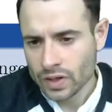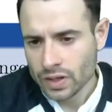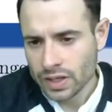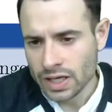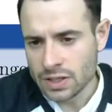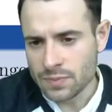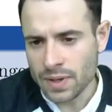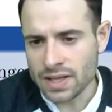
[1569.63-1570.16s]

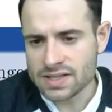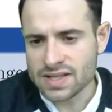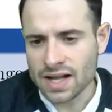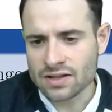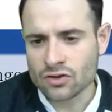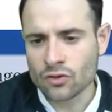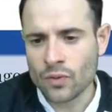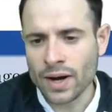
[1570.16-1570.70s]
it means
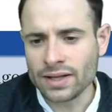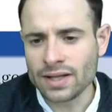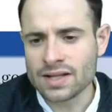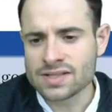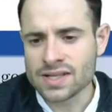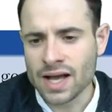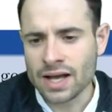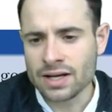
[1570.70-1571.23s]
that the right-hand
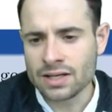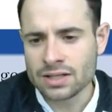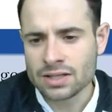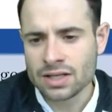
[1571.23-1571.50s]
side